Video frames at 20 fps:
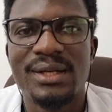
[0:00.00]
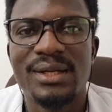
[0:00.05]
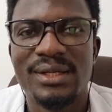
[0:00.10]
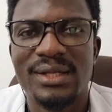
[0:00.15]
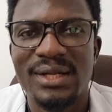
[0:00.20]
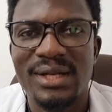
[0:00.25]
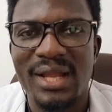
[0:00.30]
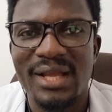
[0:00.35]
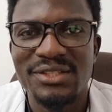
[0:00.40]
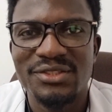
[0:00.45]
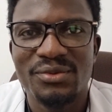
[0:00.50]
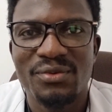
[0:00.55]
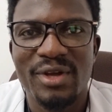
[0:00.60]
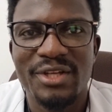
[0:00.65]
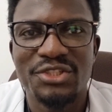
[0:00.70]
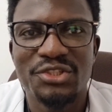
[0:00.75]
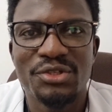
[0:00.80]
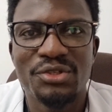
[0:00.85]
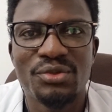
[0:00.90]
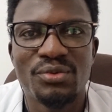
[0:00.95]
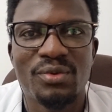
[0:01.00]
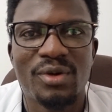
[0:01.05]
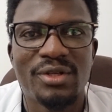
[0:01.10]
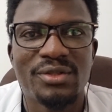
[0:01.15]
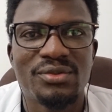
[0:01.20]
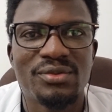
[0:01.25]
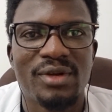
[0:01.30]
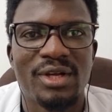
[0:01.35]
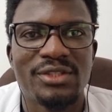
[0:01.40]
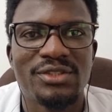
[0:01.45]
The next question you
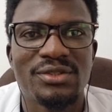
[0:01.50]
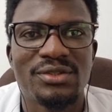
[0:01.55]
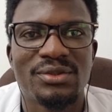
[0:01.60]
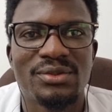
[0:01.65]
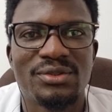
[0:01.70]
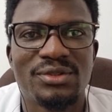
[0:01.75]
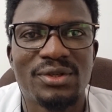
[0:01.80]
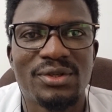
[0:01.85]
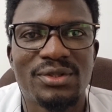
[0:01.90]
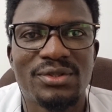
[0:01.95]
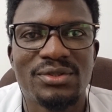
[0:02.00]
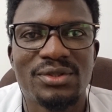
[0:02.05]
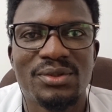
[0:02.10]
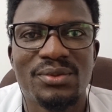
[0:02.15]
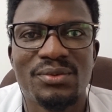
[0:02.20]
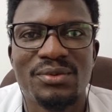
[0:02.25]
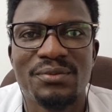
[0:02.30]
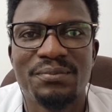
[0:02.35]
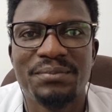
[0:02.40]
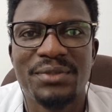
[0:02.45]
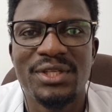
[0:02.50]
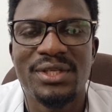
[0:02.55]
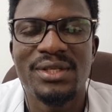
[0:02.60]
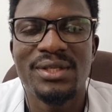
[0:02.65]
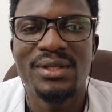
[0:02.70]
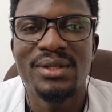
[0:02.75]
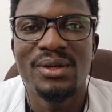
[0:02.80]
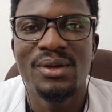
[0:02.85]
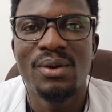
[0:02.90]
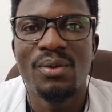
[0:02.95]
want to ask your doctor will
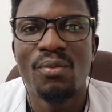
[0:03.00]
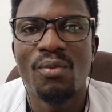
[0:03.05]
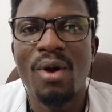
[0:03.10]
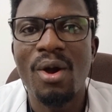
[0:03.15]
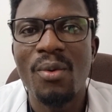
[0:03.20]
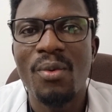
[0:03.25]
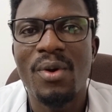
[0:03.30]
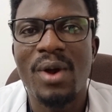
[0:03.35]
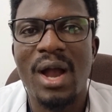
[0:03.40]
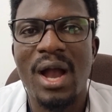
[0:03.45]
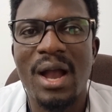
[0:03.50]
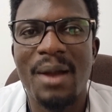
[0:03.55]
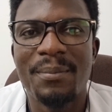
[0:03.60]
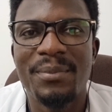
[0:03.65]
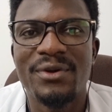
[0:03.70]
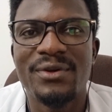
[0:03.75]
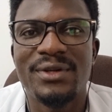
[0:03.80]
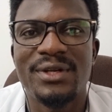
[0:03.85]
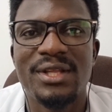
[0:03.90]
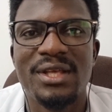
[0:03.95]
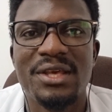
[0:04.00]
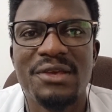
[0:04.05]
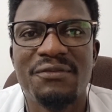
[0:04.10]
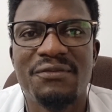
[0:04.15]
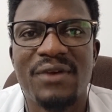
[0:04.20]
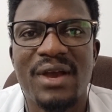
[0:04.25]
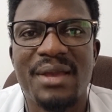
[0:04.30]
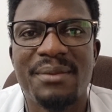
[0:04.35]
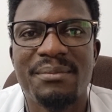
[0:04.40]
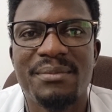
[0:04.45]
be, what will happen
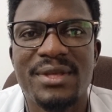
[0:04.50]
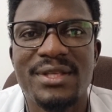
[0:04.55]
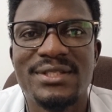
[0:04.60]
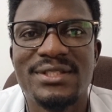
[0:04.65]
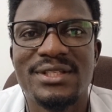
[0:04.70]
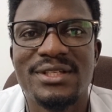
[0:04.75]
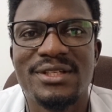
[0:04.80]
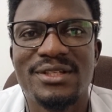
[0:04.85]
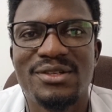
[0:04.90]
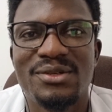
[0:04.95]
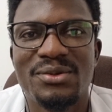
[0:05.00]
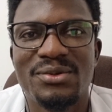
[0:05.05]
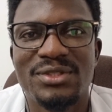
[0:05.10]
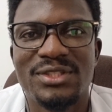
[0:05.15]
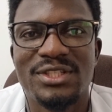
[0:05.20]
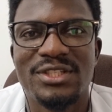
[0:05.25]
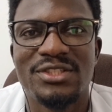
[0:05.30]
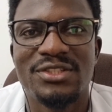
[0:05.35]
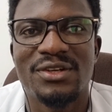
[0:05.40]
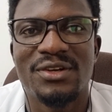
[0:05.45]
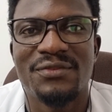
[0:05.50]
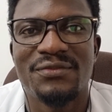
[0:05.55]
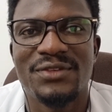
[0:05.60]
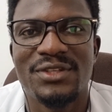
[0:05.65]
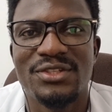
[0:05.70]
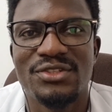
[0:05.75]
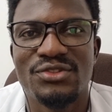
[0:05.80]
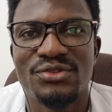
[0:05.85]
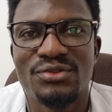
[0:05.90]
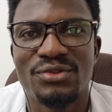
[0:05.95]
if I miss a dosage of
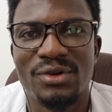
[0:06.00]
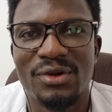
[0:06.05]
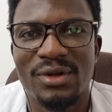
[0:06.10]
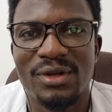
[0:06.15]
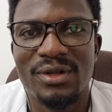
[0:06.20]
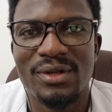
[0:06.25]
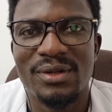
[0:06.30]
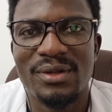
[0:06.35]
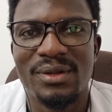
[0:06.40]
this drug?